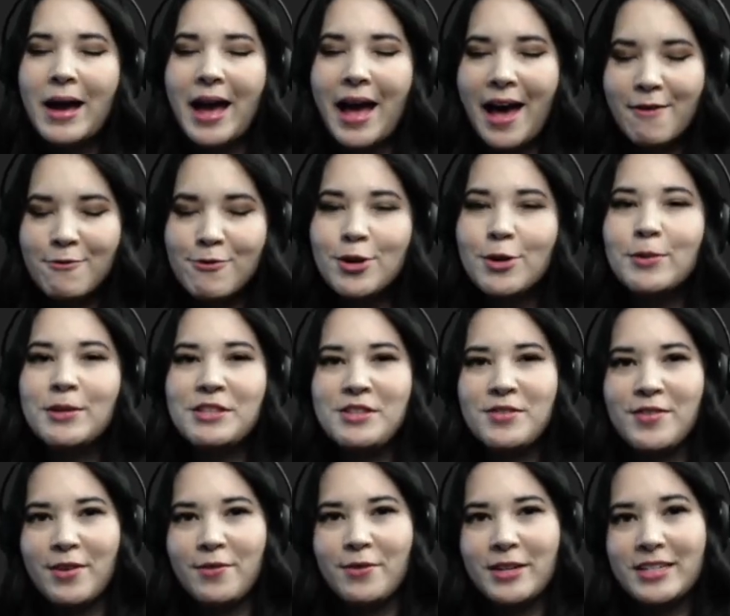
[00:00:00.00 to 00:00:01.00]
everyone's
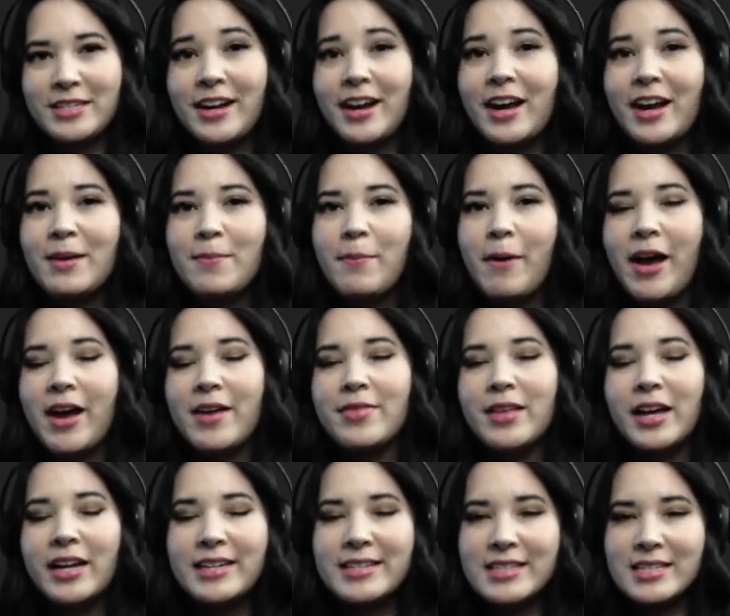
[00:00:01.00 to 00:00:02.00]
favorite time, and
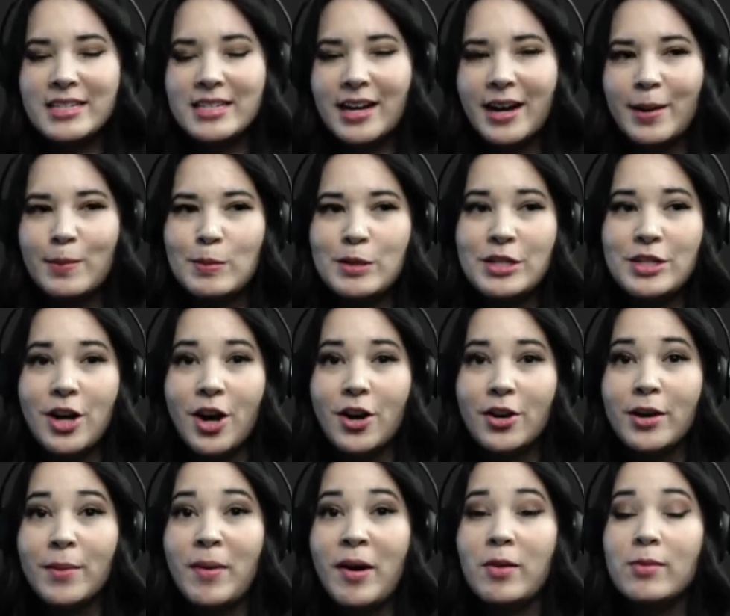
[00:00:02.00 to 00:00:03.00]
that is the time to talk
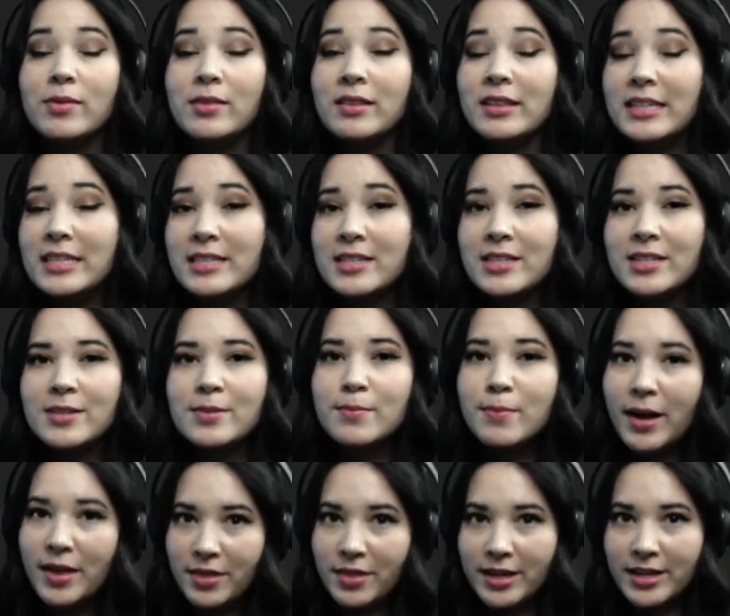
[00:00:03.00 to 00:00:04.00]
about list
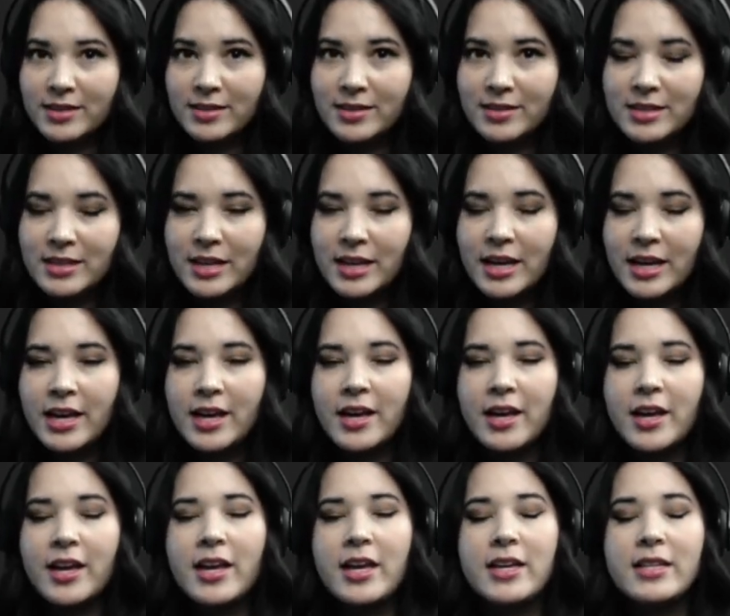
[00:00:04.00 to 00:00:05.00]
methods.
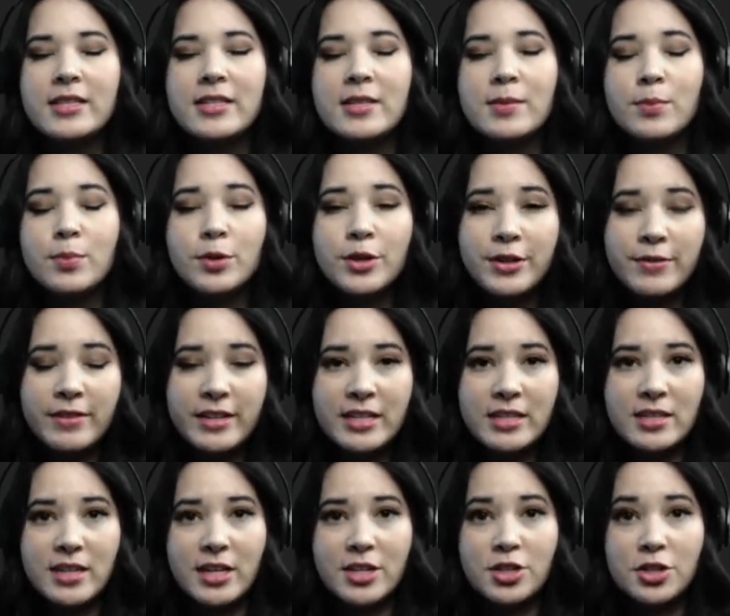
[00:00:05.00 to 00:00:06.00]
In some
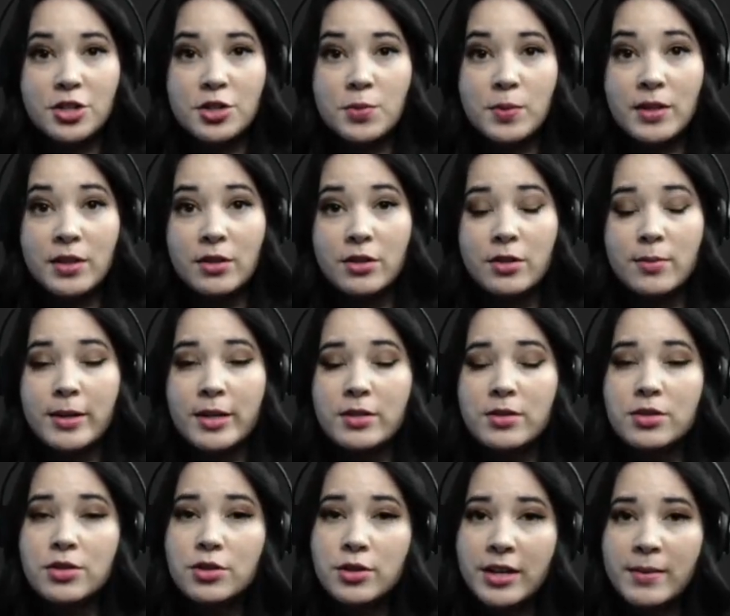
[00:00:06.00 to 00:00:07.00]
previous lectures, we learned about
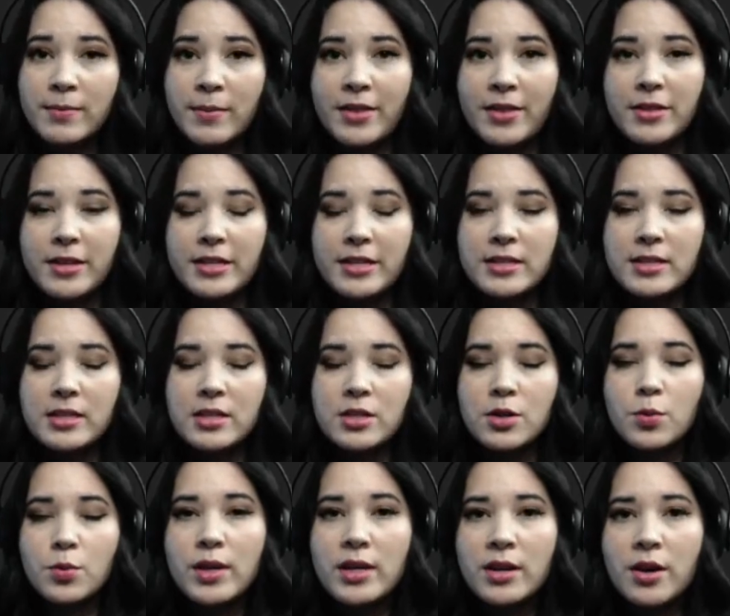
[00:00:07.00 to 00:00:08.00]
string methods,
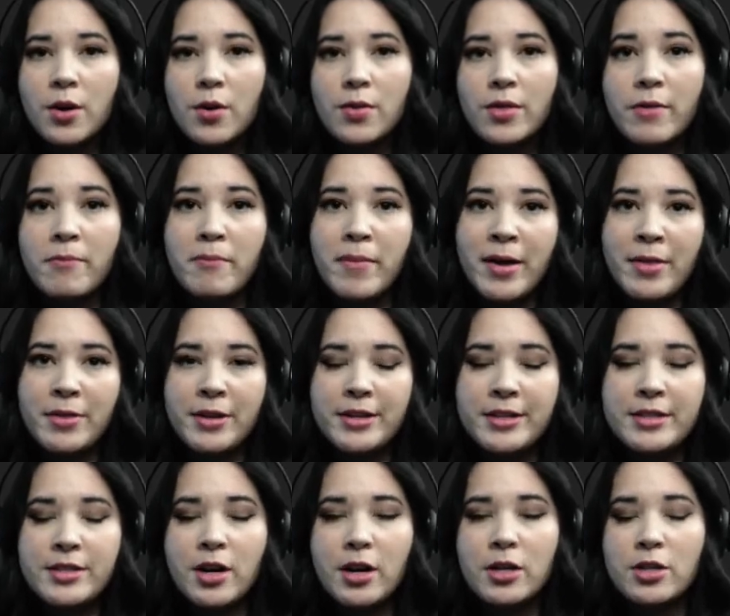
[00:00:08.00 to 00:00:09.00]
so we know that
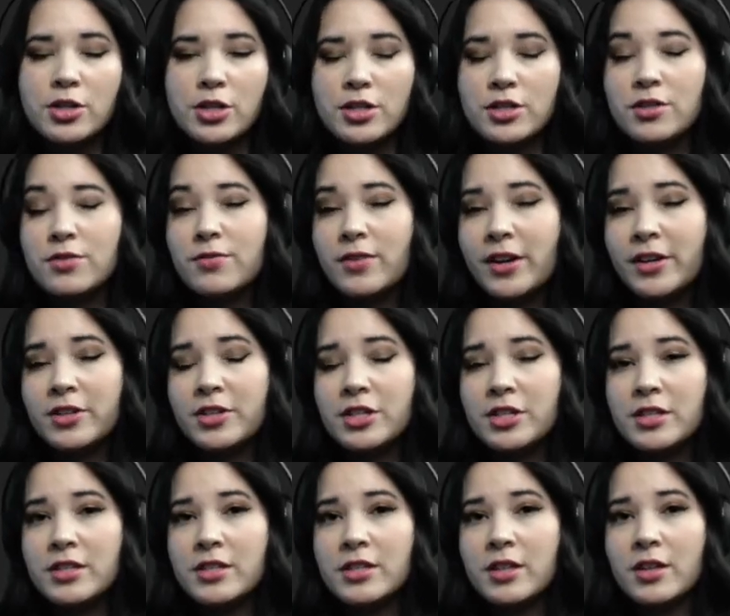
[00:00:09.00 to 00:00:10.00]
methods are just
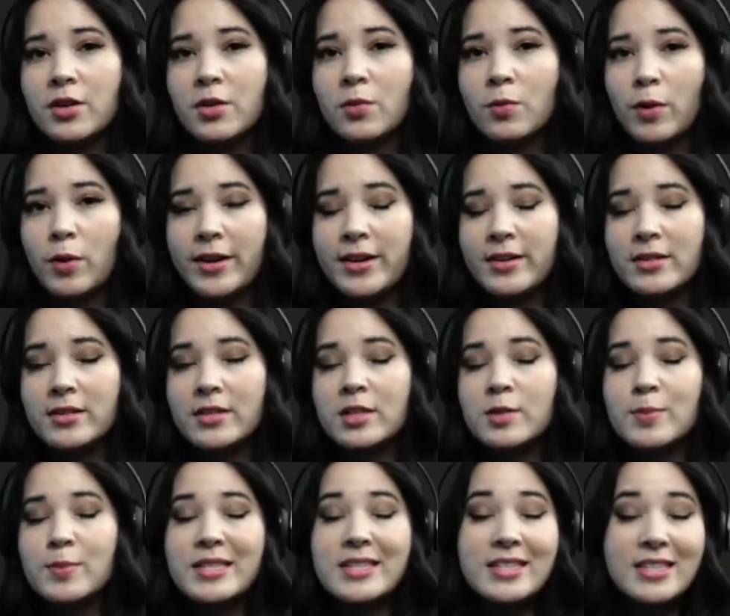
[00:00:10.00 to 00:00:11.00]
functions that are written
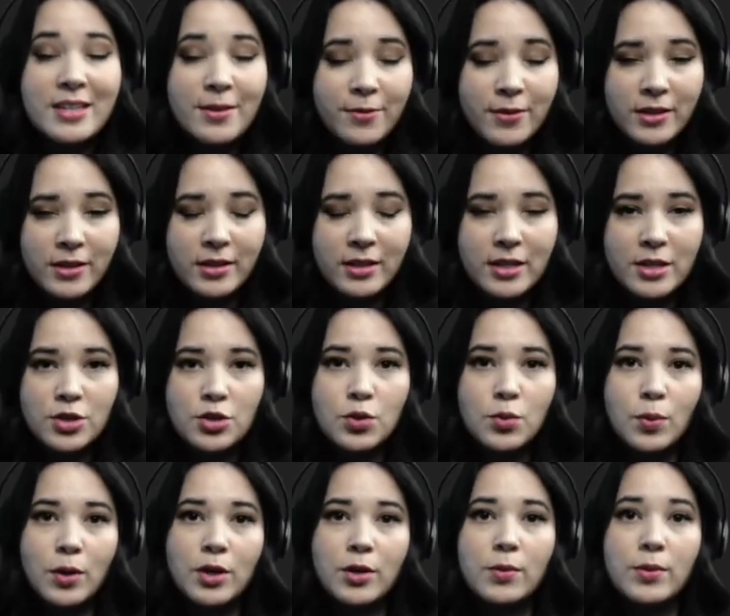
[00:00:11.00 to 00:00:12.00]
specifically to
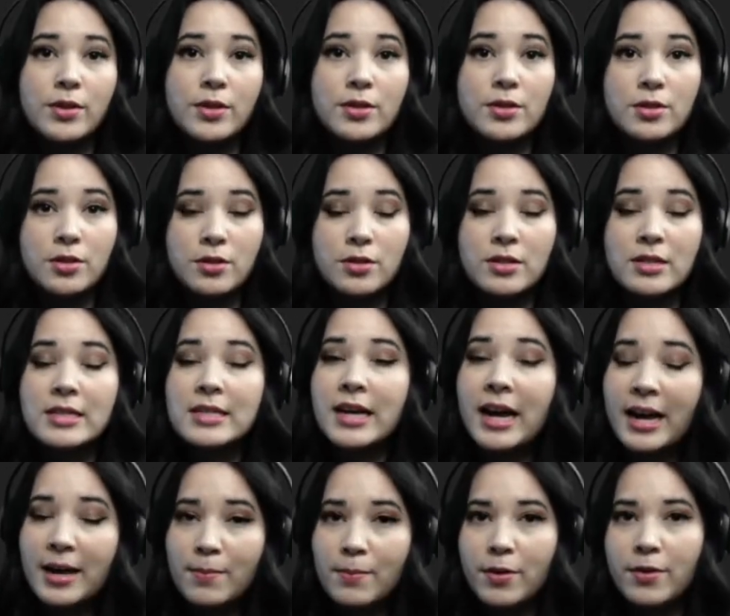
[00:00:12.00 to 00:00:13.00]
work with a certain
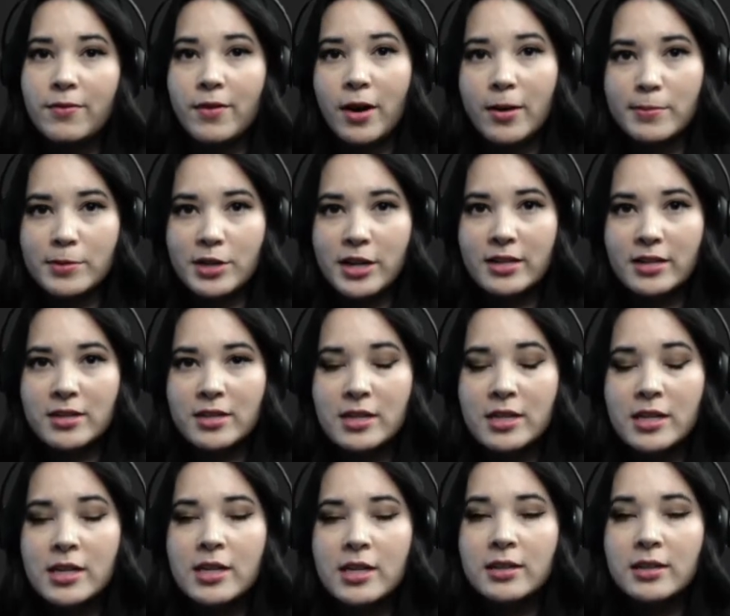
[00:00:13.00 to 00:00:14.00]
type of object.
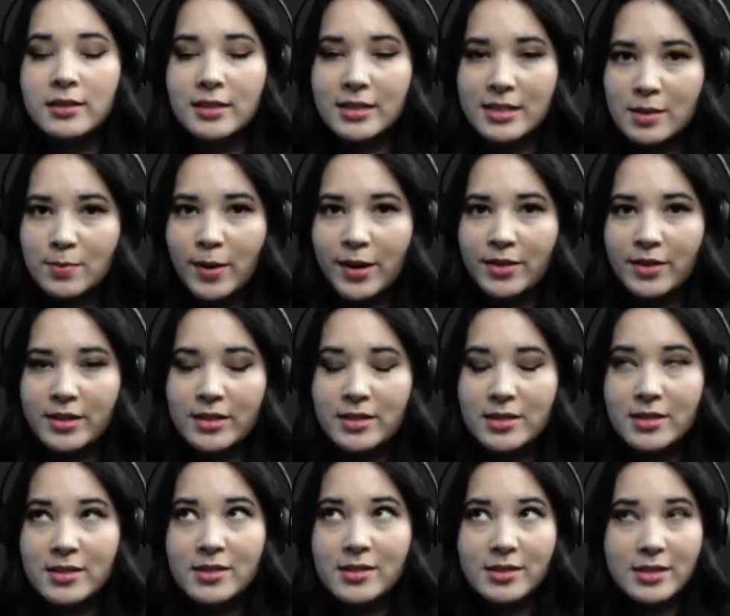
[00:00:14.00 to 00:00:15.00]
List methods,
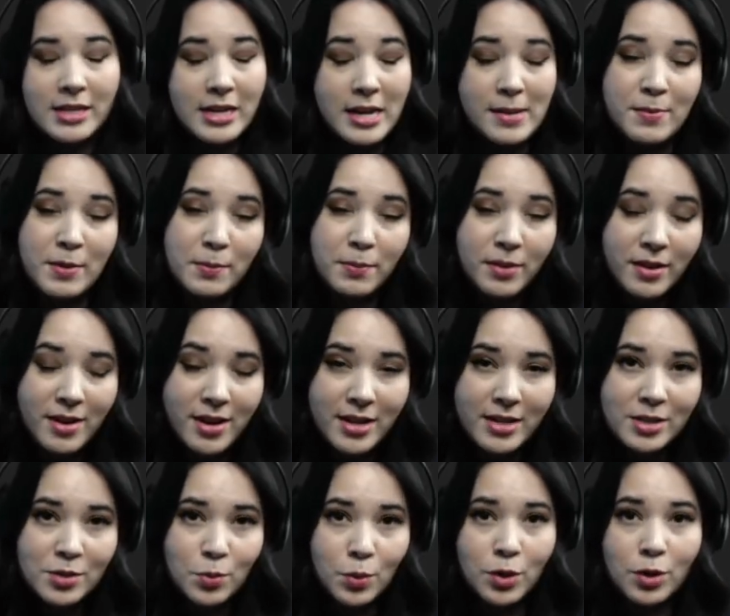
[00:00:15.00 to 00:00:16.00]
as the name
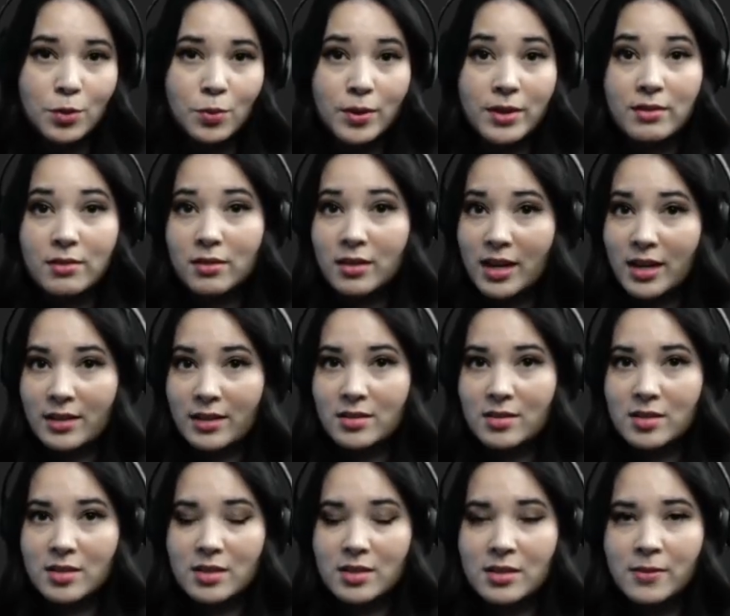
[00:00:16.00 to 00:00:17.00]
implies, work with
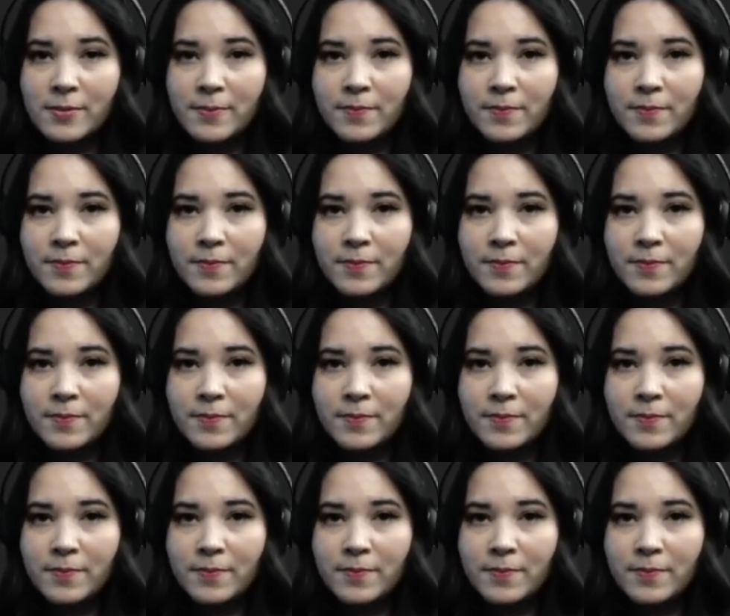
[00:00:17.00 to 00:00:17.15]
lists.